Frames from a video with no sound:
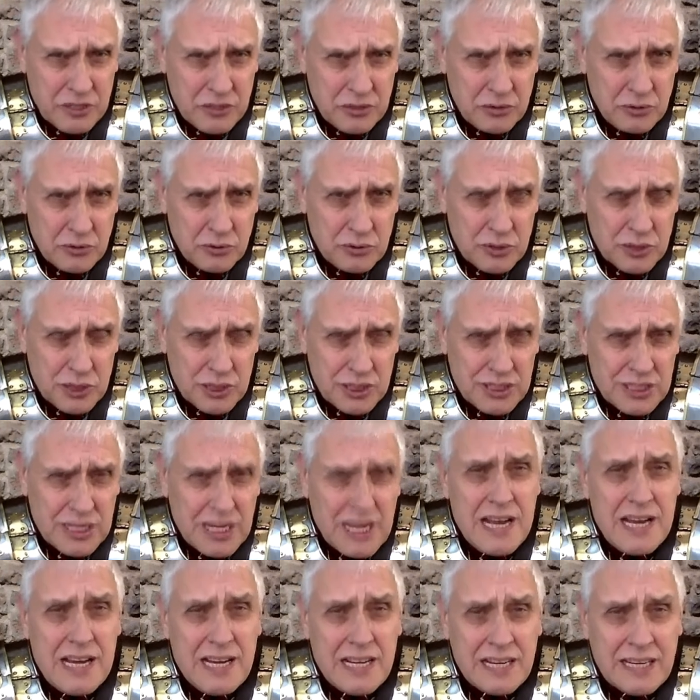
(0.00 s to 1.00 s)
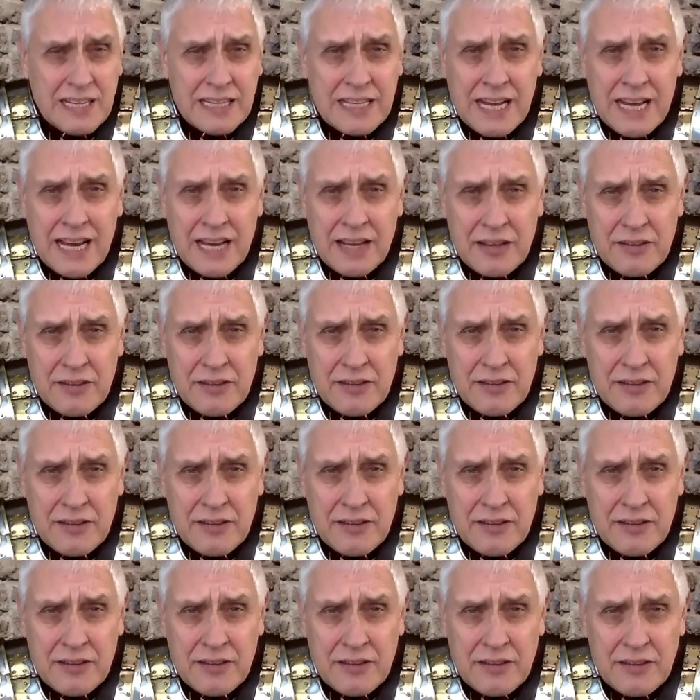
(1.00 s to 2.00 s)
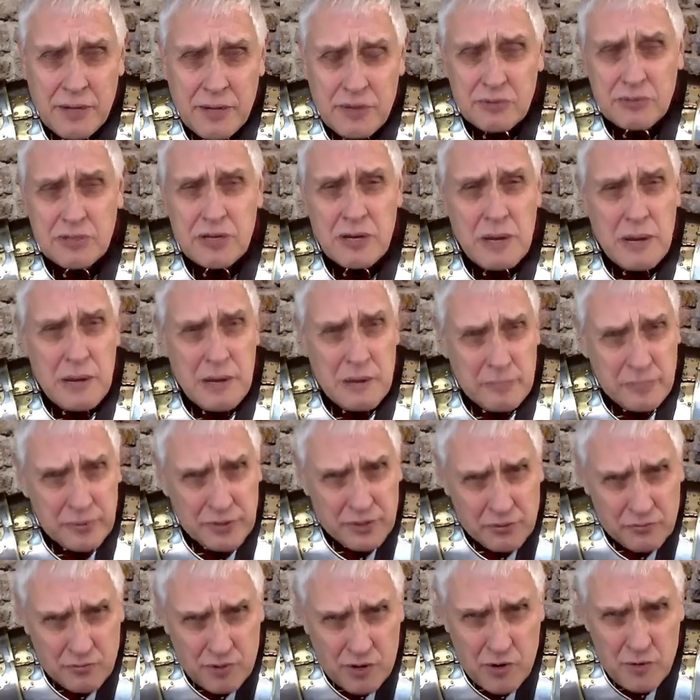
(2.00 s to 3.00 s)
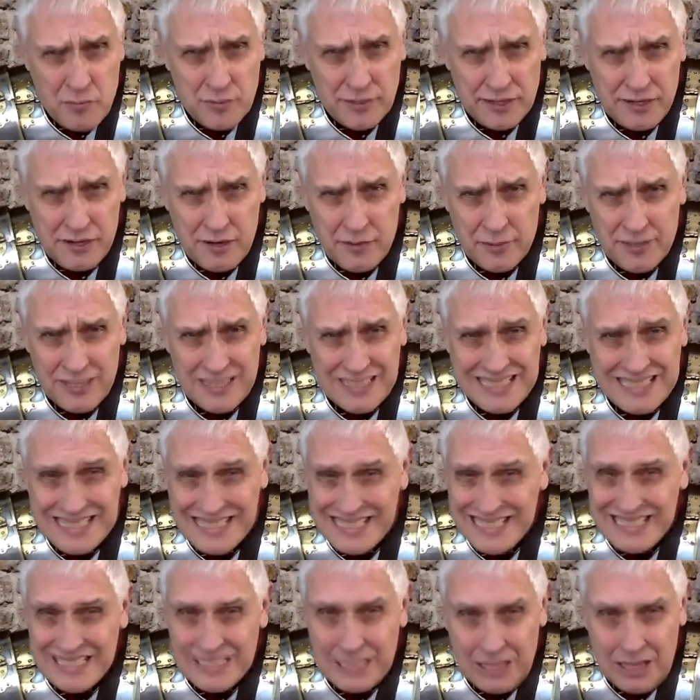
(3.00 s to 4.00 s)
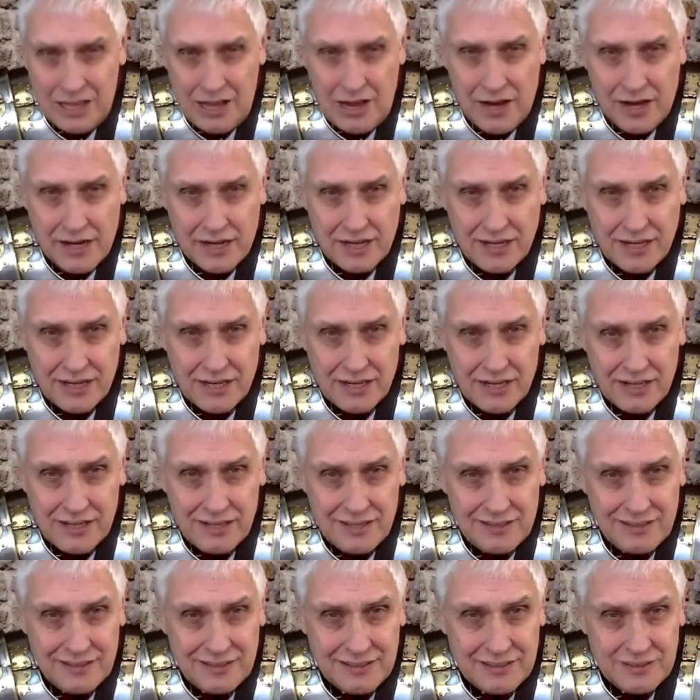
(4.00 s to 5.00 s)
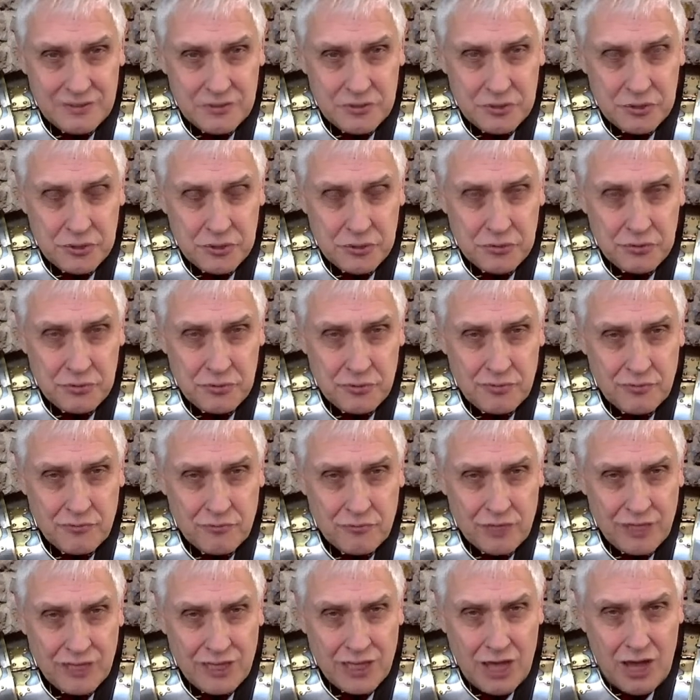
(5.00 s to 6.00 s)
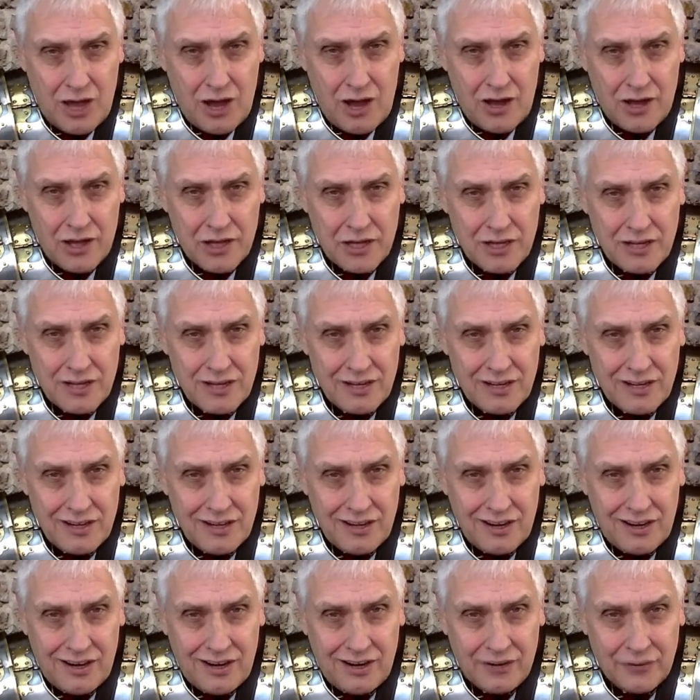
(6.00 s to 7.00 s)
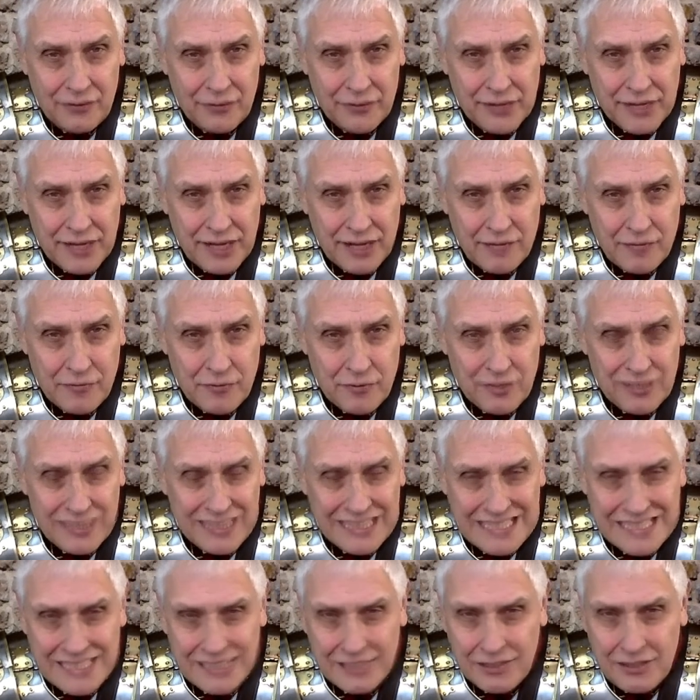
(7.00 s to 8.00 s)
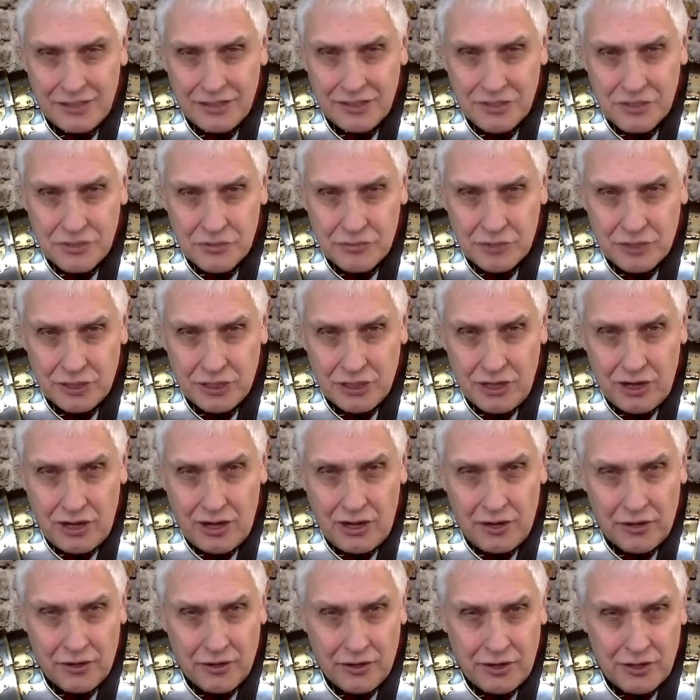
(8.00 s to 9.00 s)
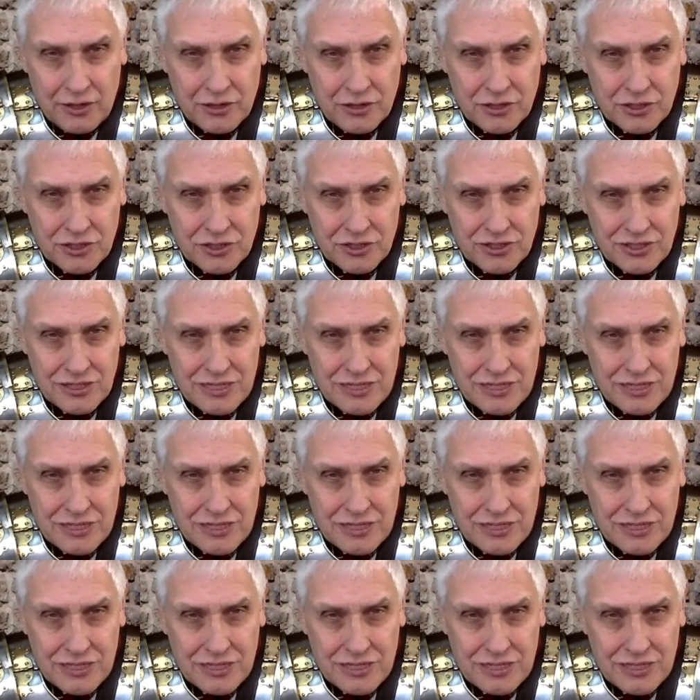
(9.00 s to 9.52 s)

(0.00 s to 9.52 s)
horses and they had the faster bows. But the Roman army didn't like to rely on the cavalry. They didn't like to rely on archers.